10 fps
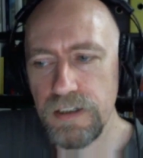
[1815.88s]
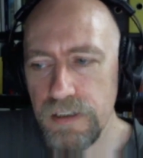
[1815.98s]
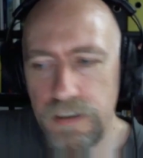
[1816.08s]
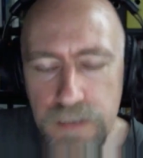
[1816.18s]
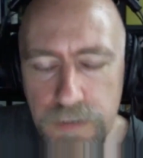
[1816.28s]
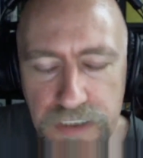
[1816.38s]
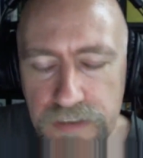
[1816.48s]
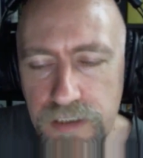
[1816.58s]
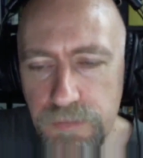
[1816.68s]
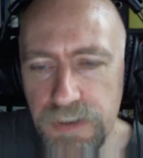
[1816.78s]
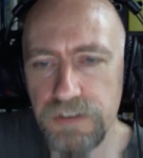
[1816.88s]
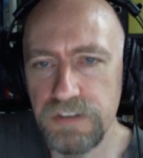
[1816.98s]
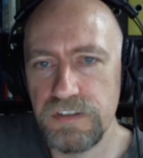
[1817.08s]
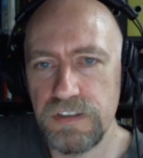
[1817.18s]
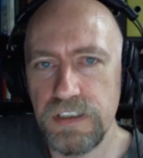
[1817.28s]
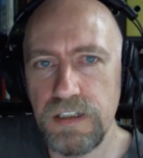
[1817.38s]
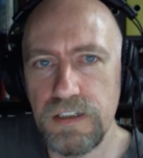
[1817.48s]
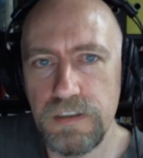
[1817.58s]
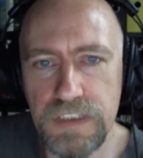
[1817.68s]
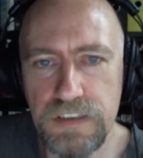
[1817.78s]
immediately, because
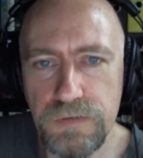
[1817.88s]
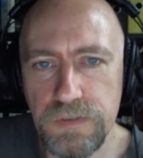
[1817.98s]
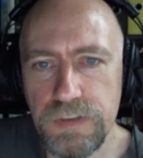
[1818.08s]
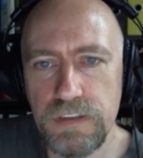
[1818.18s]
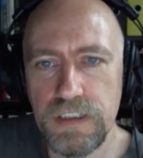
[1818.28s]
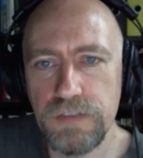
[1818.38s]
otherwise we will